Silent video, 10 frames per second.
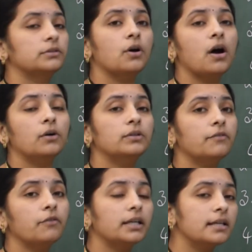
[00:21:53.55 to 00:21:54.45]
So how the
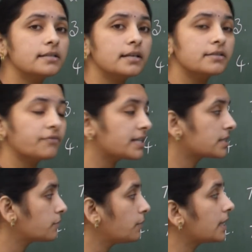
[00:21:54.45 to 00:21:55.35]
what is this
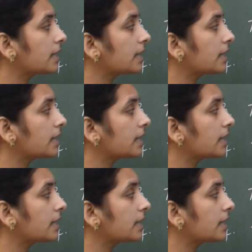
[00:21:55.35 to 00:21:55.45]
festival?